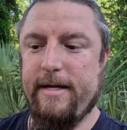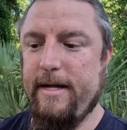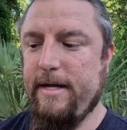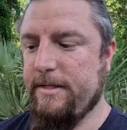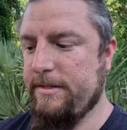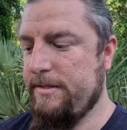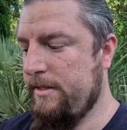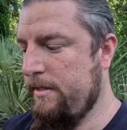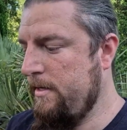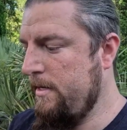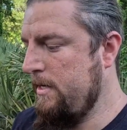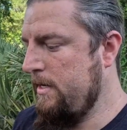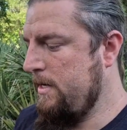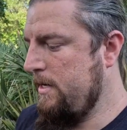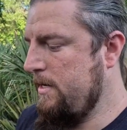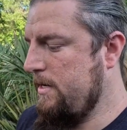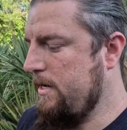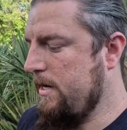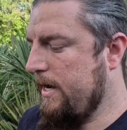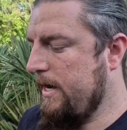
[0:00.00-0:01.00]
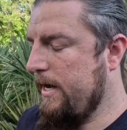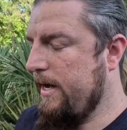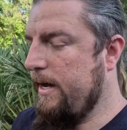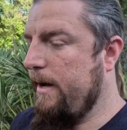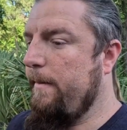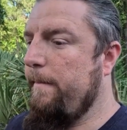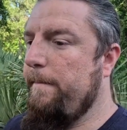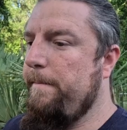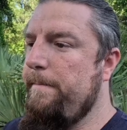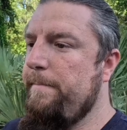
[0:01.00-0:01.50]
else.
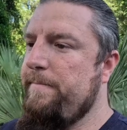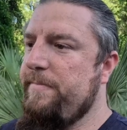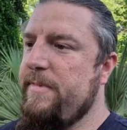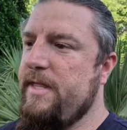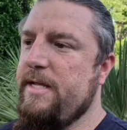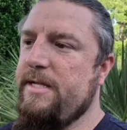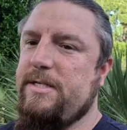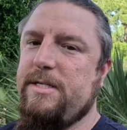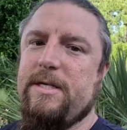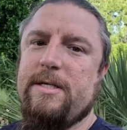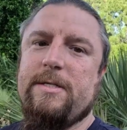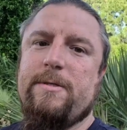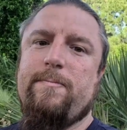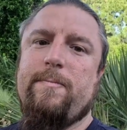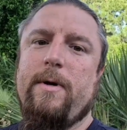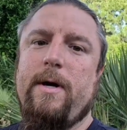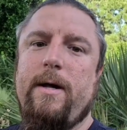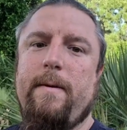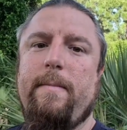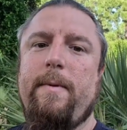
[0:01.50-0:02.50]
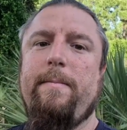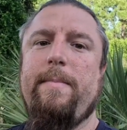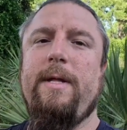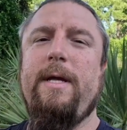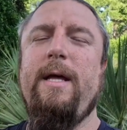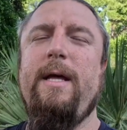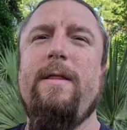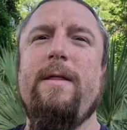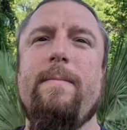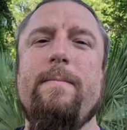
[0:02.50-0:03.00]
This is
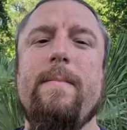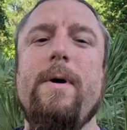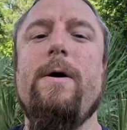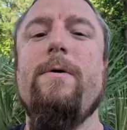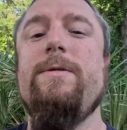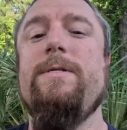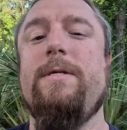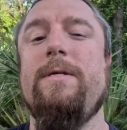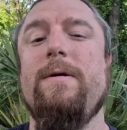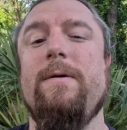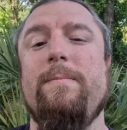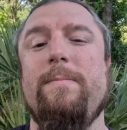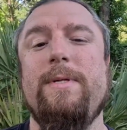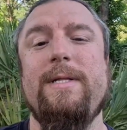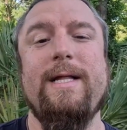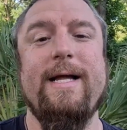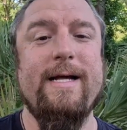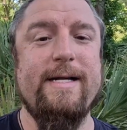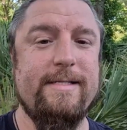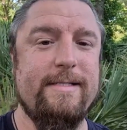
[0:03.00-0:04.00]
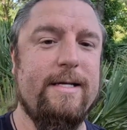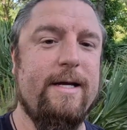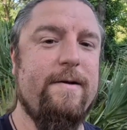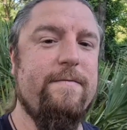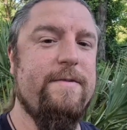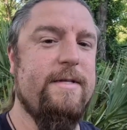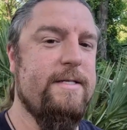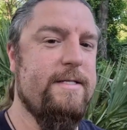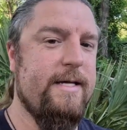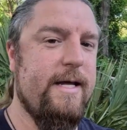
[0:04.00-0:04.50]
probably the most complex
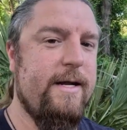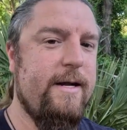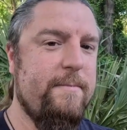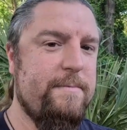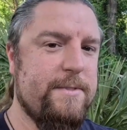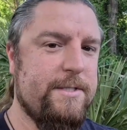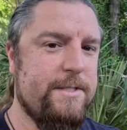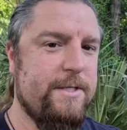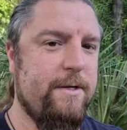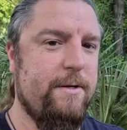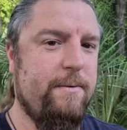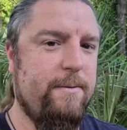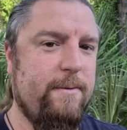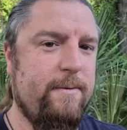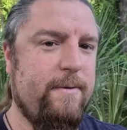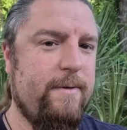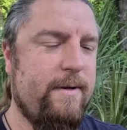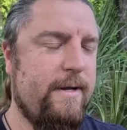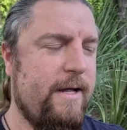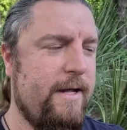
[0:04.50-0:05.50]
of the setups too,